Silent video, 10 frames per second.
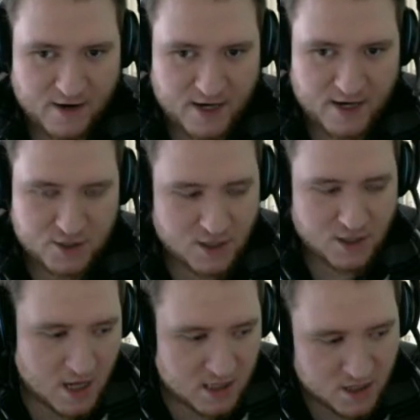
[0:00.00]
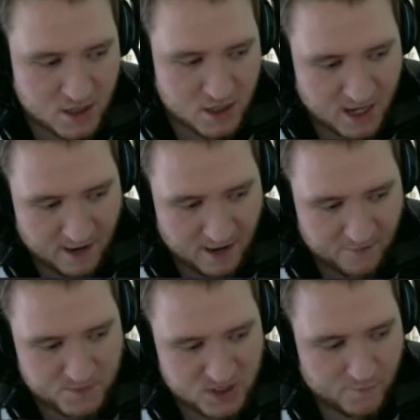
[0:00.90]
So you can have them slowed
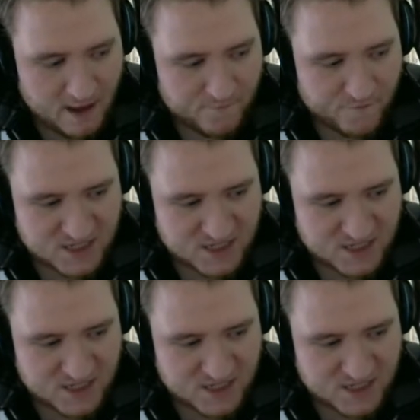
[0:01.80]
from that for